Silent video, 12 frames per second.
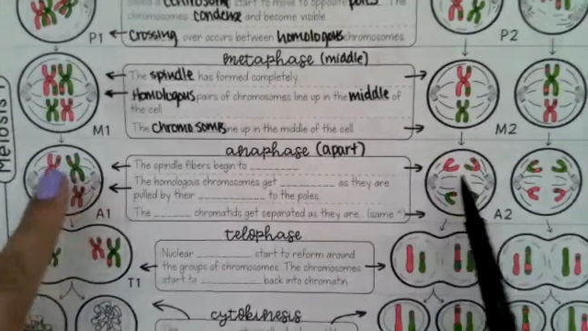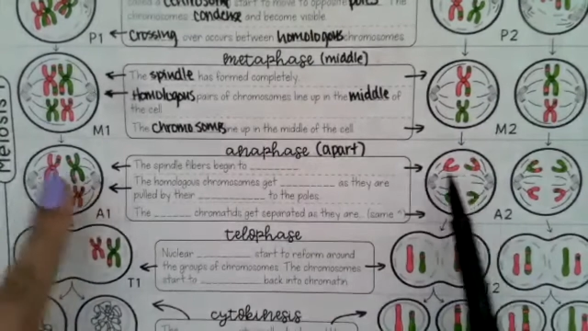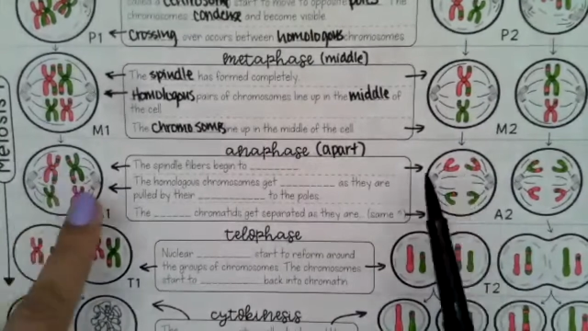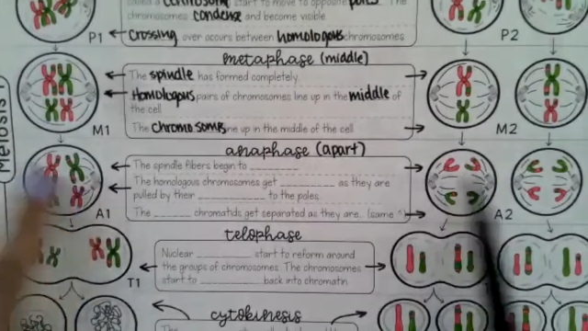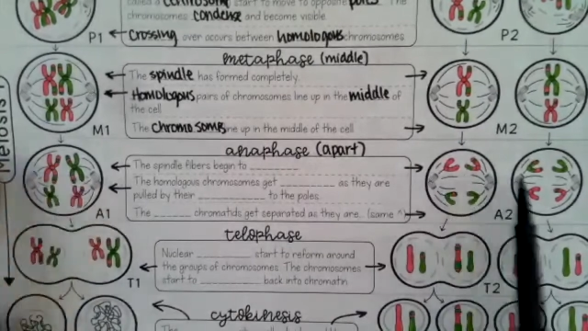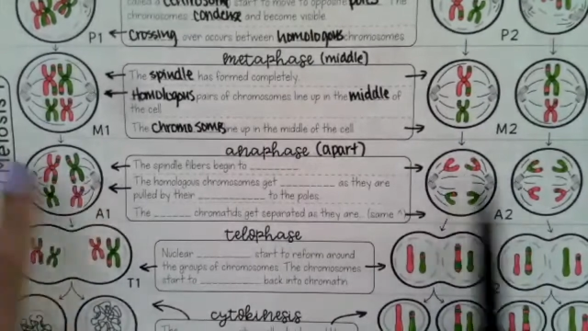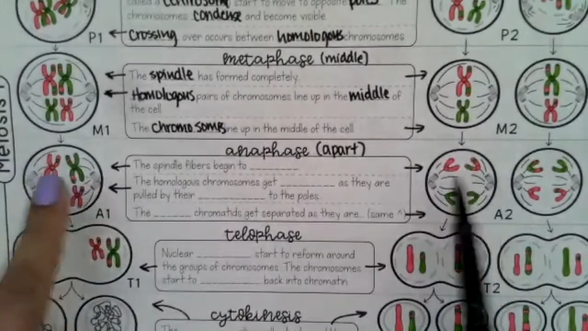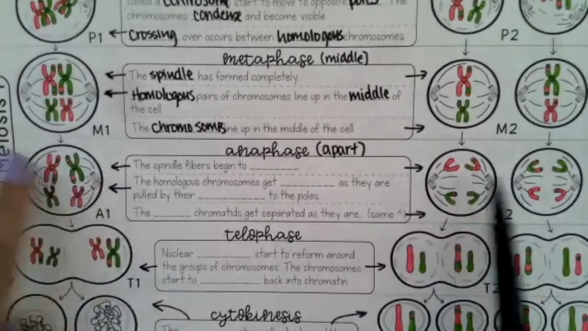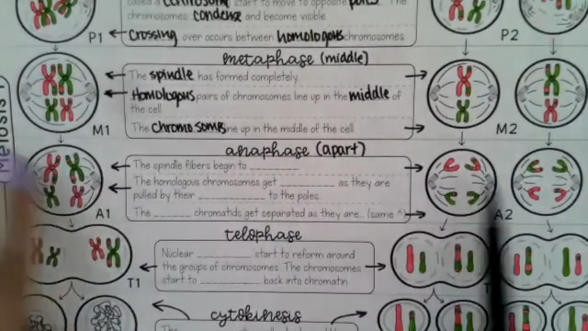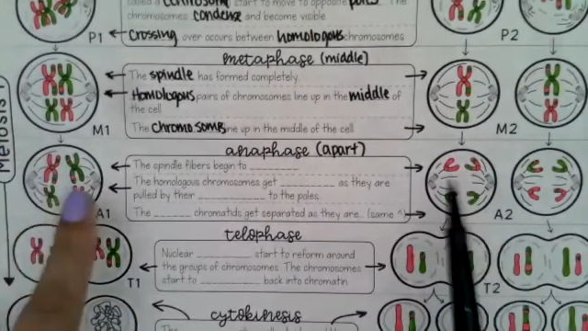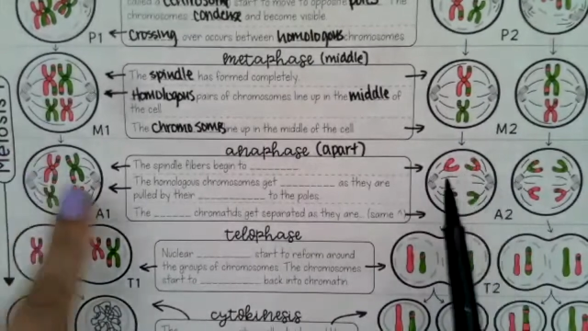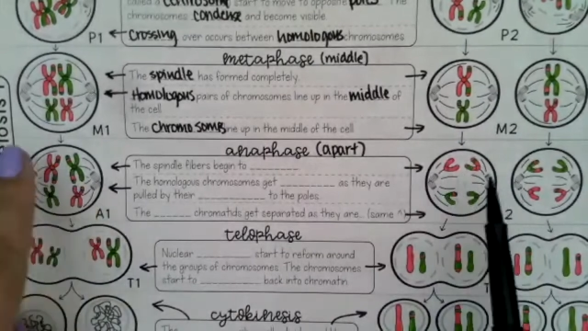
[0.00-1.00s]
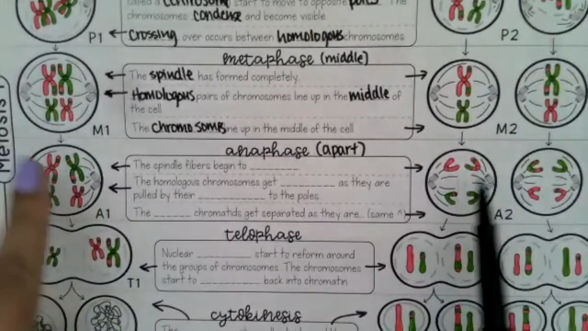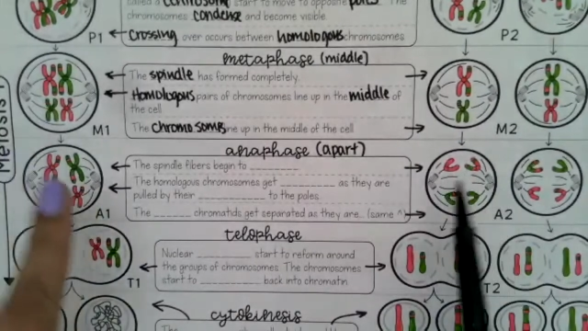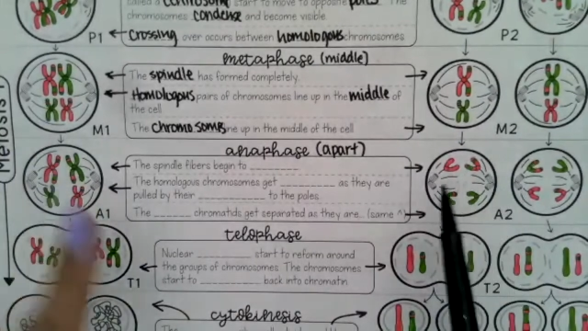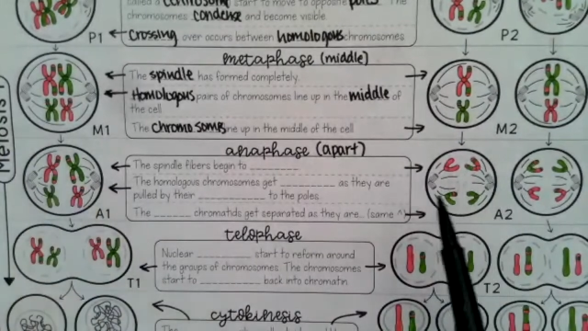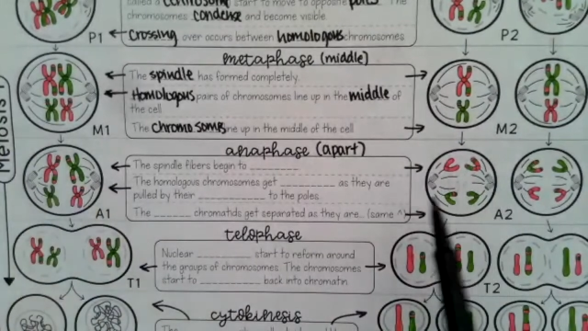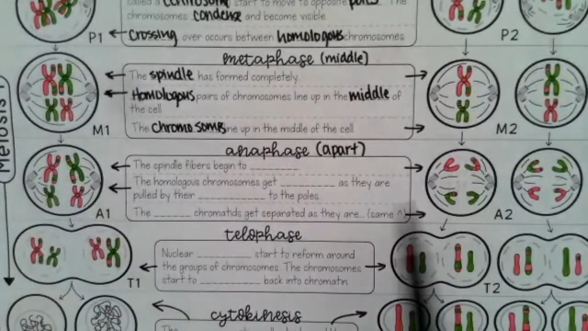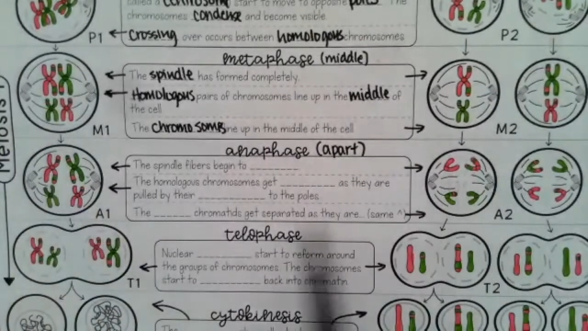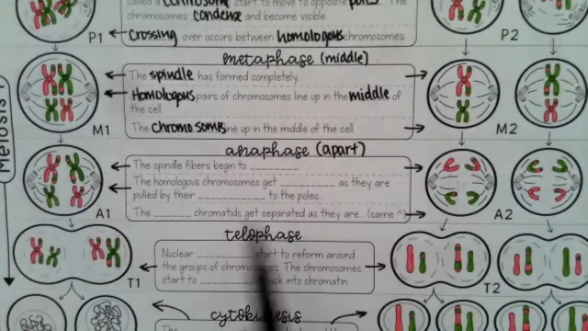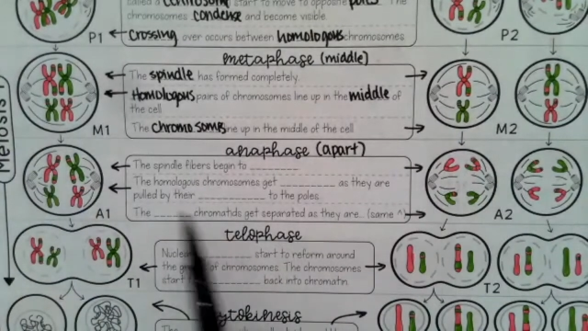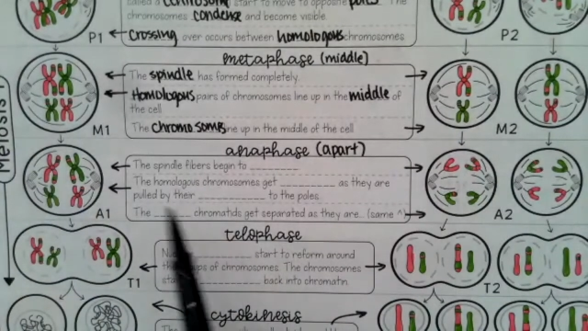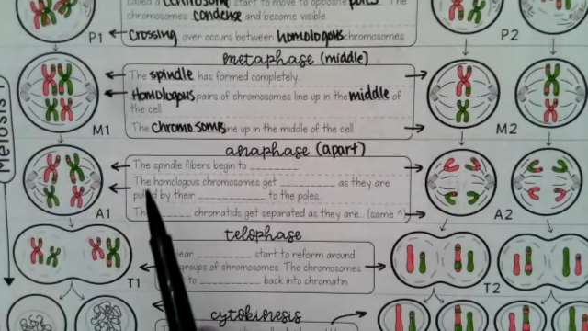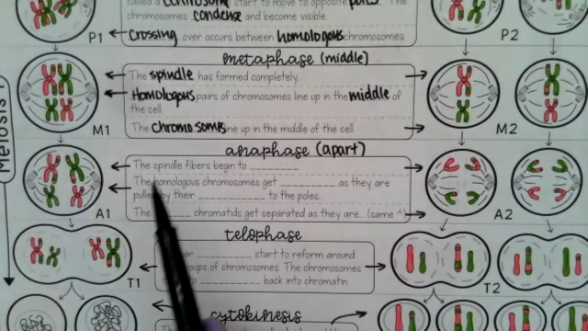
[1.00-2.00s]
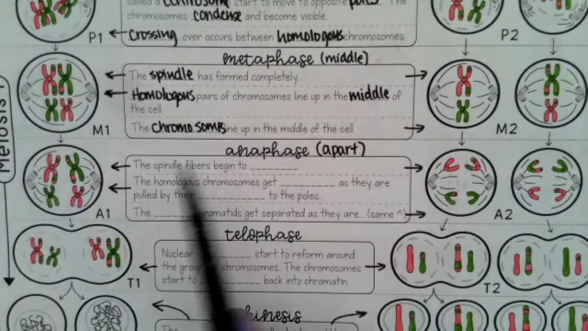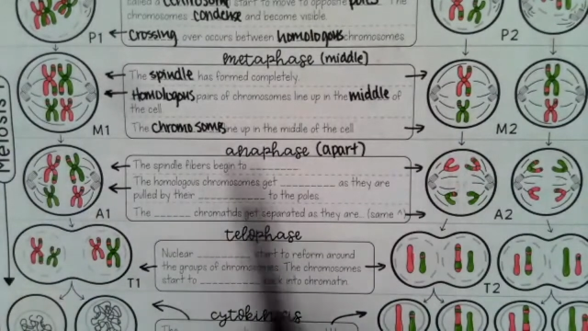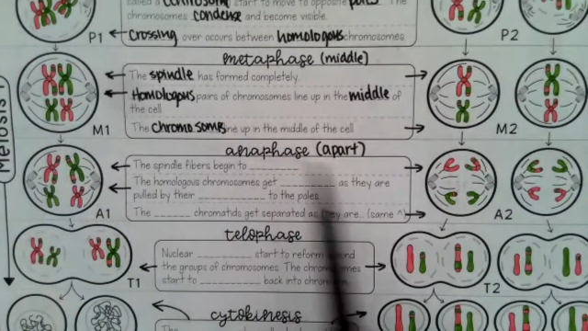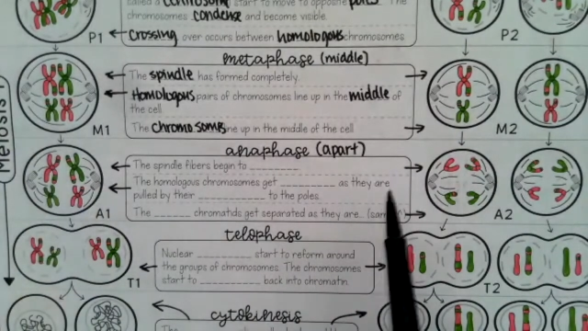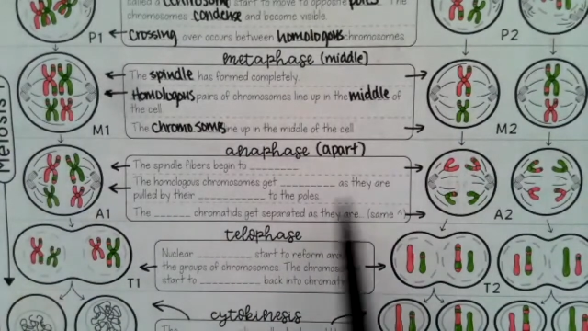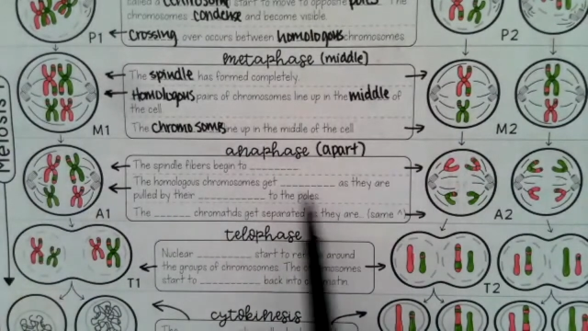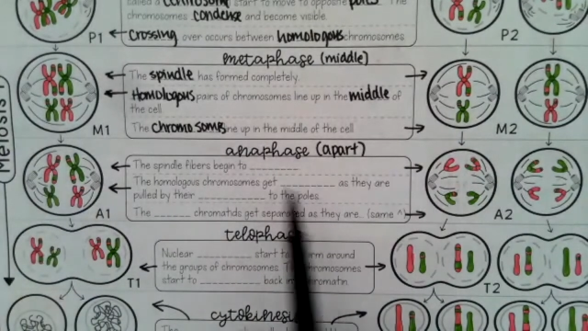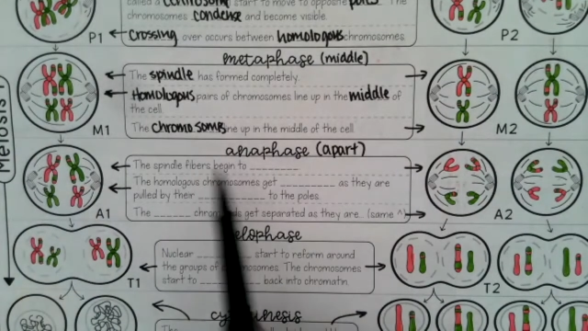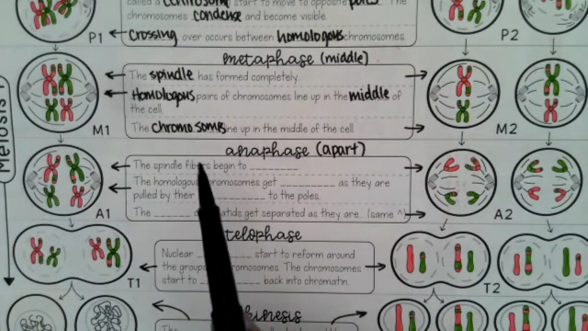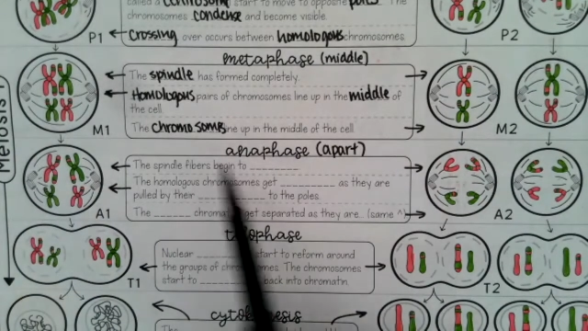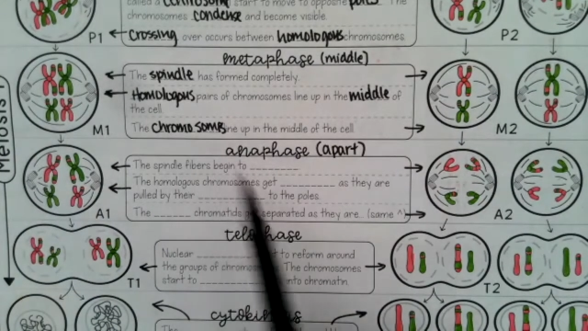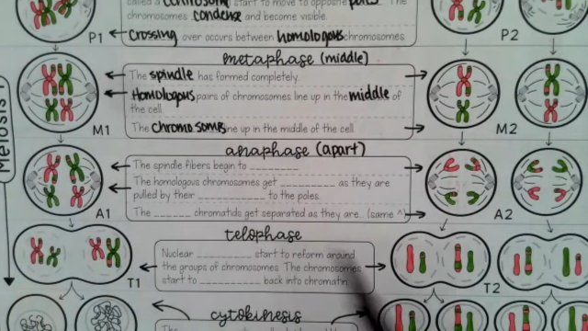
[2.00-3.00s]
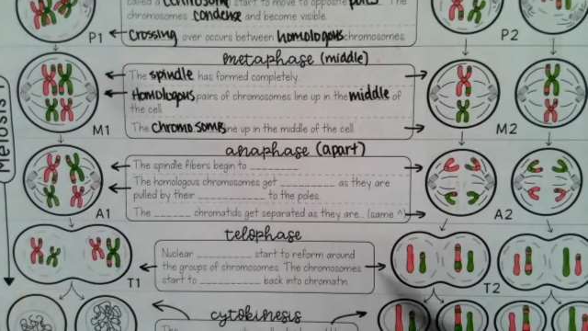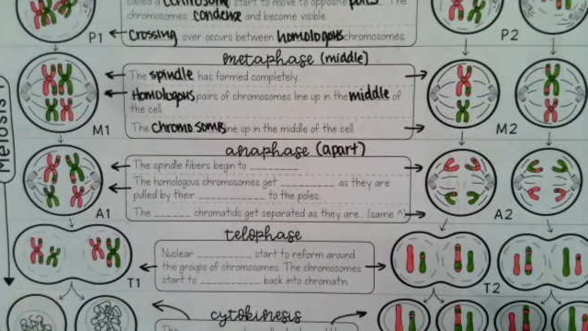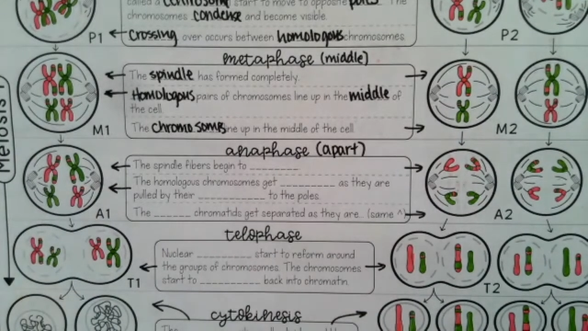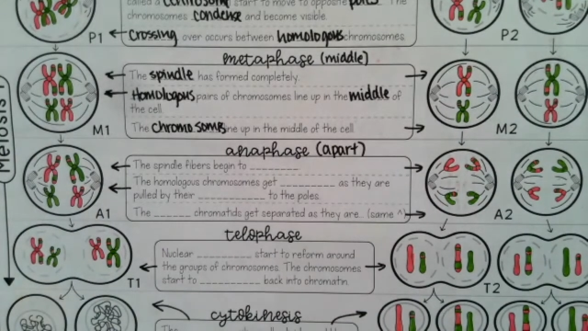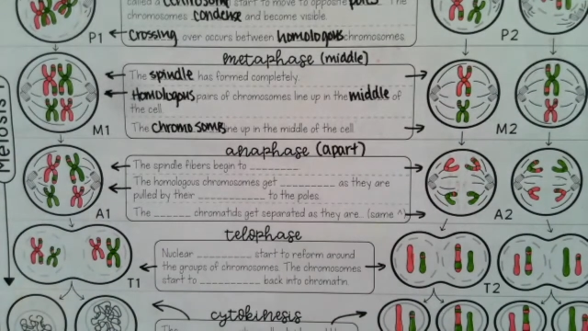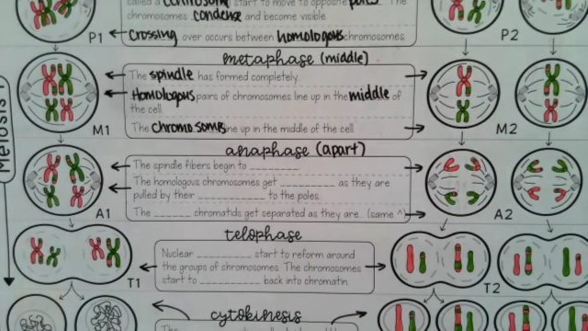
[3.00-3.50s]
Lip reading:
No face is visible, so there are no lips to read.